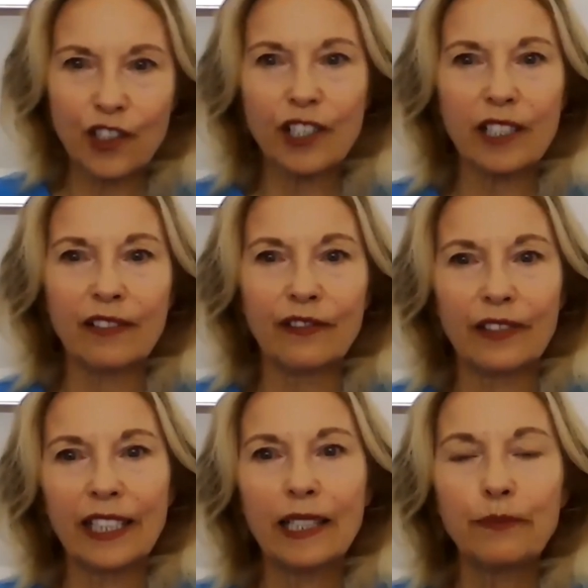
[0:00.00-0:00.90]
chief
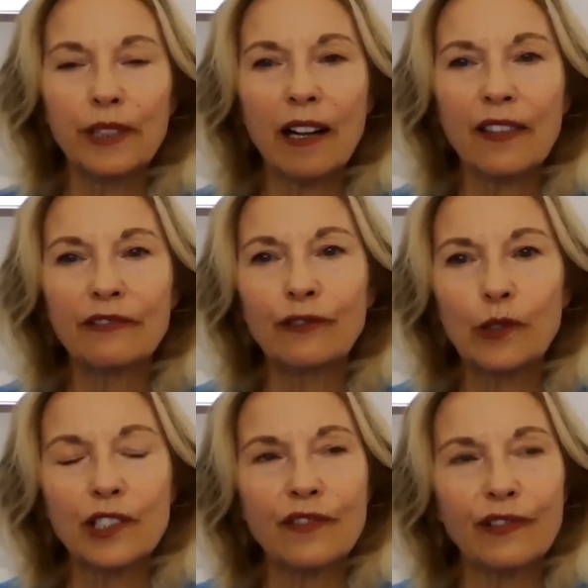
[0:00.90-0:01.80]
and had been on the
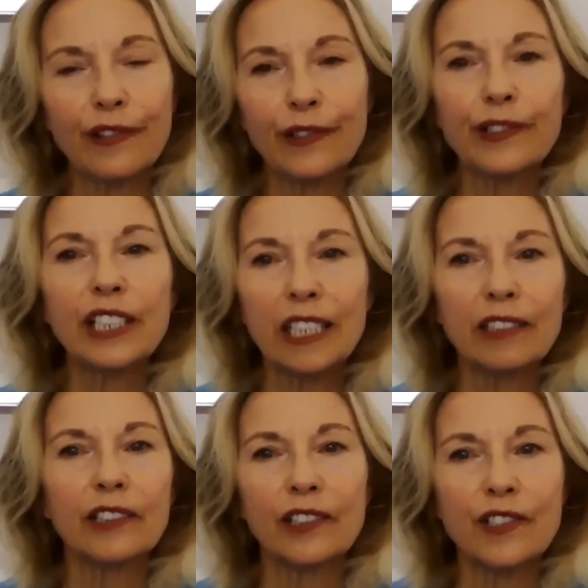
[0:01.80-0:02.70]
force for 30
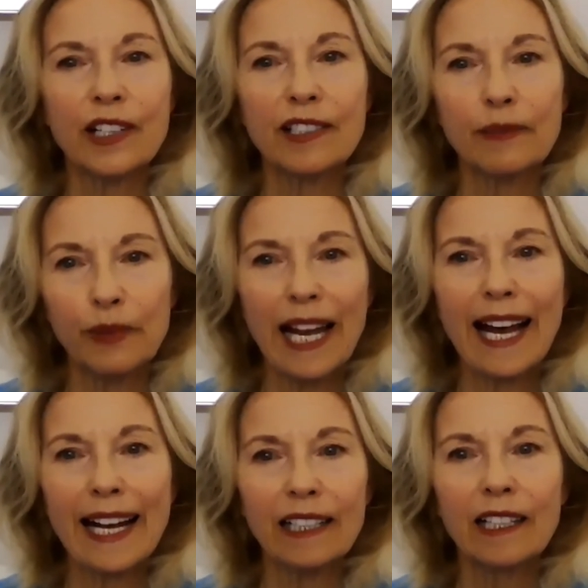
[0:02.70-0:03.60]
years as a
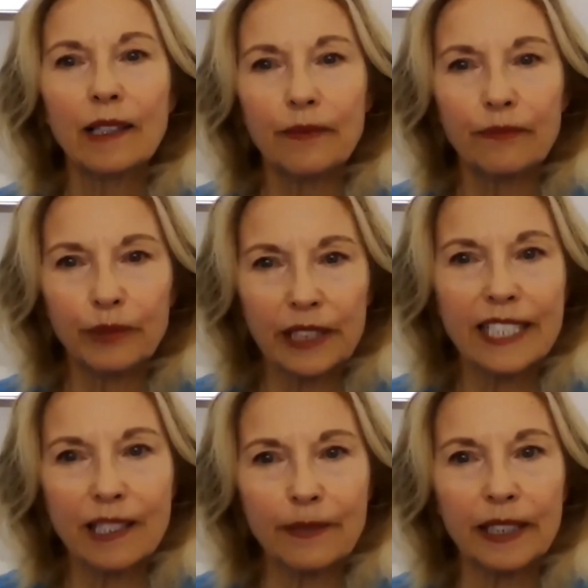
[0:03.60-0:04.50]
black
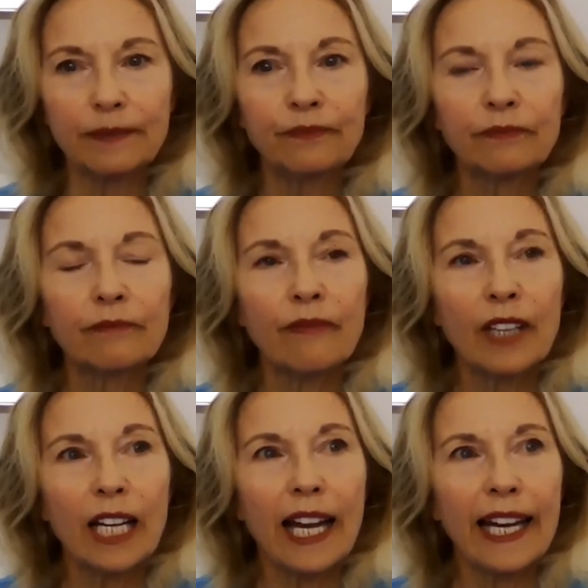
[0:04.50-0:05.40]
policeman.
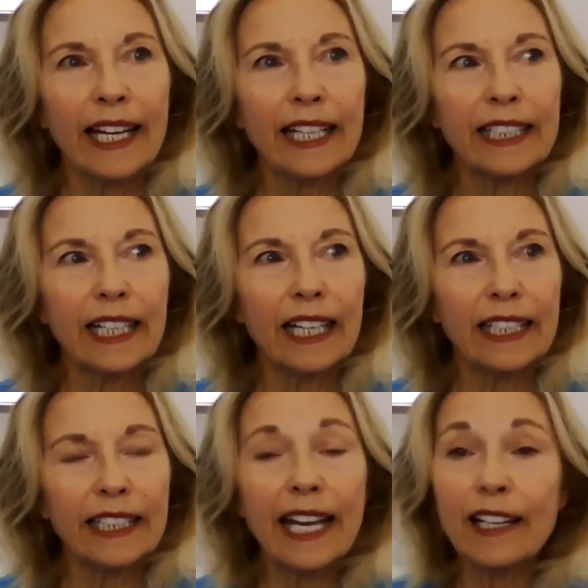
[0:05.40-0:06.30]
And
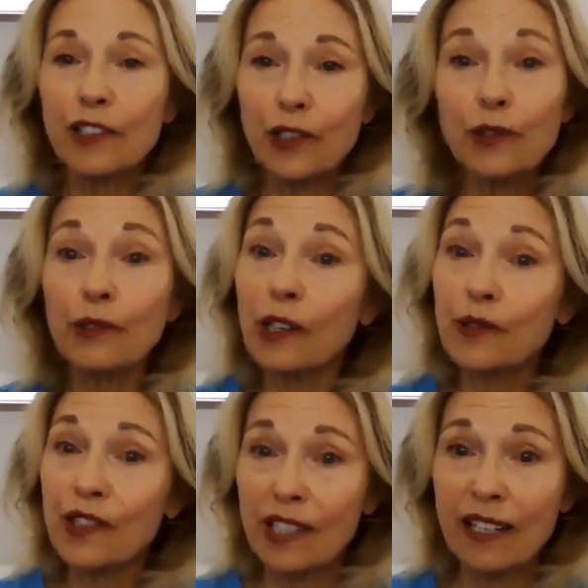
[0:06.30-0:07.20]
he had two grown
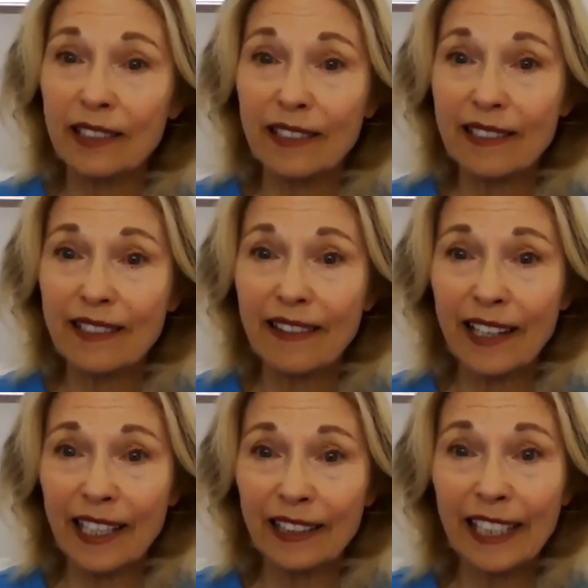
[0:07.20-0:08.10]
sons
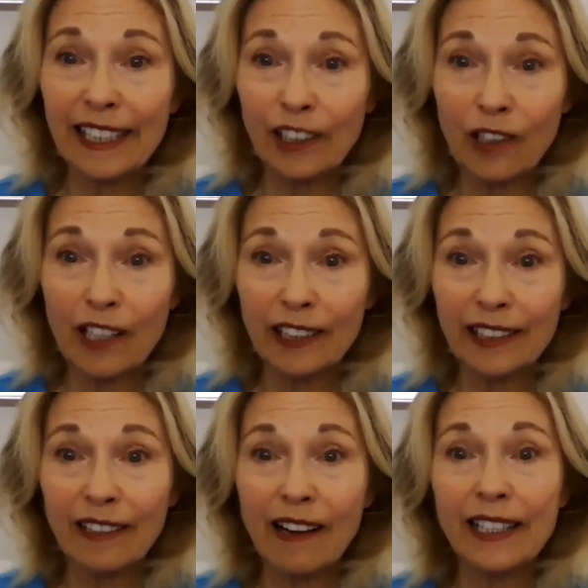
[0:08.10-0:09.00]
then later on in
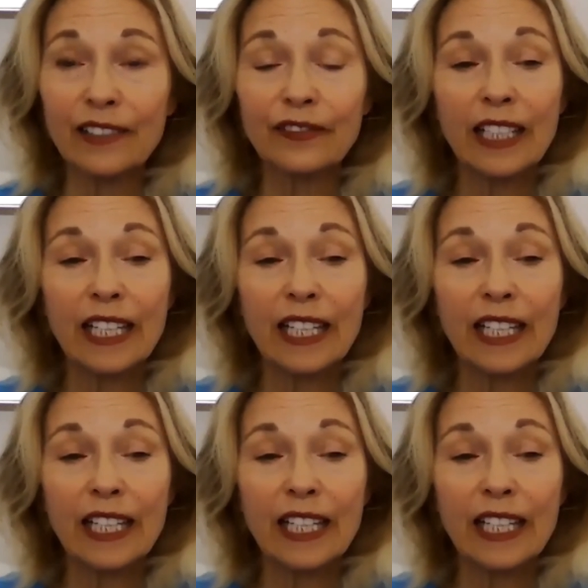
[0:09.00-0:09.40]
life